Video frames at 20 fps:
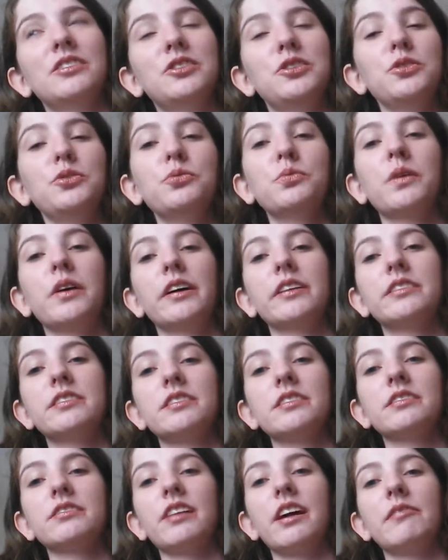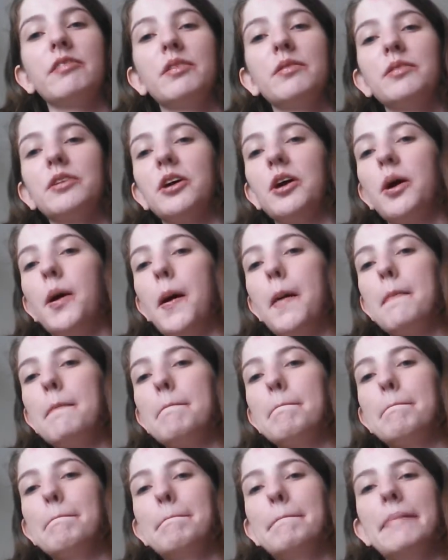two words to describe it.
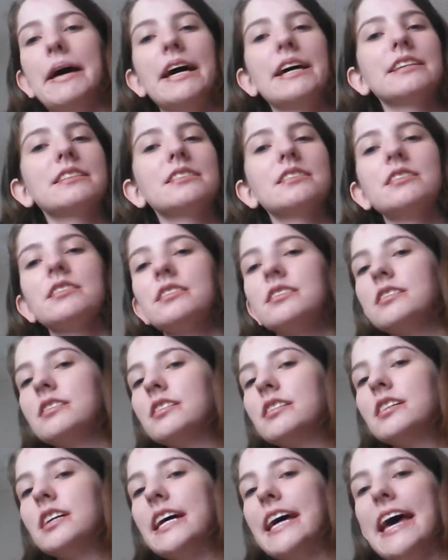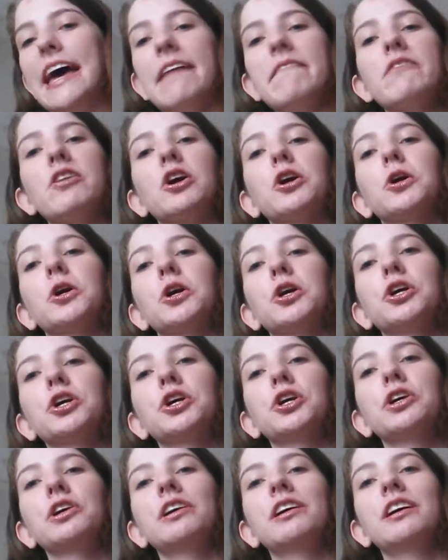Best ever.
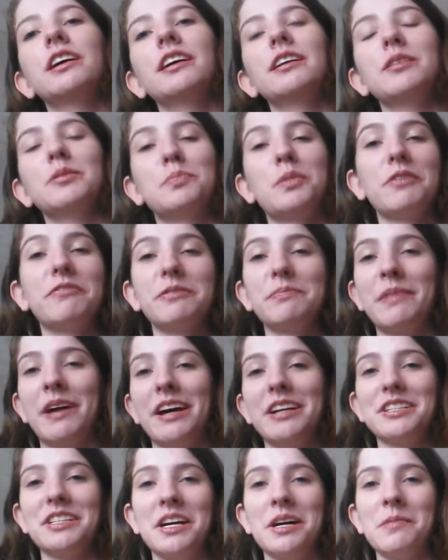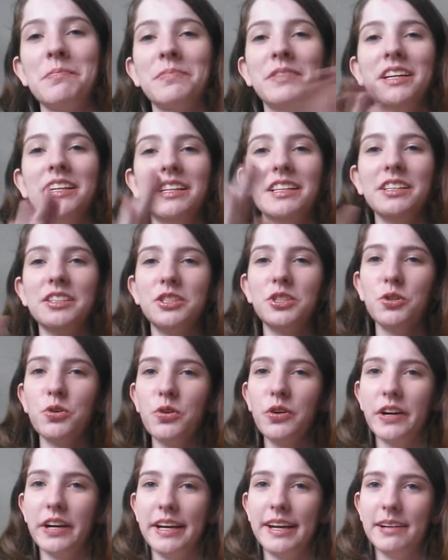Perfect match, yeah. The
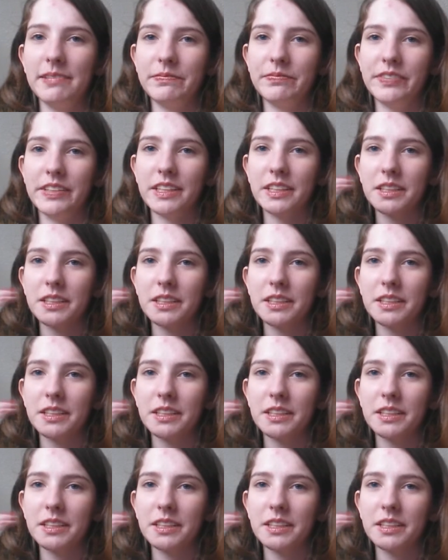story,